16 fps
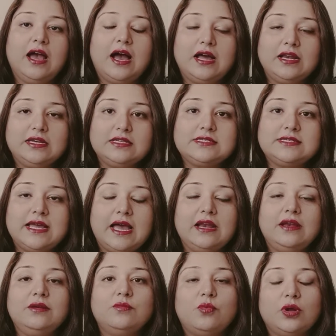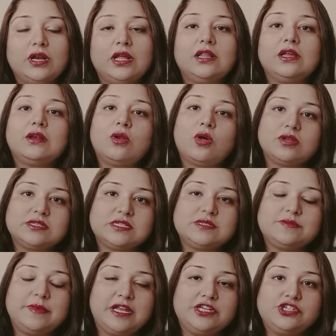Understand what are the clauses
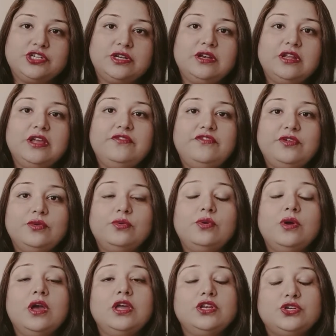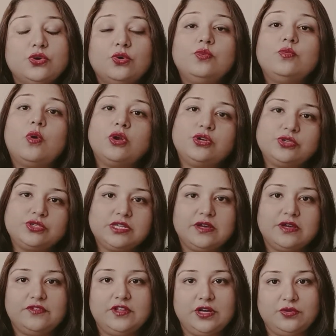mentioned if you don't want to
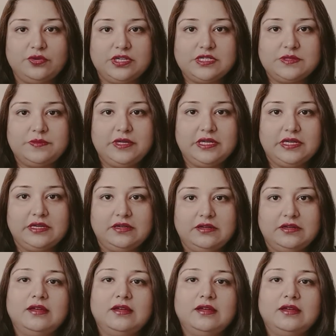serve the notice period.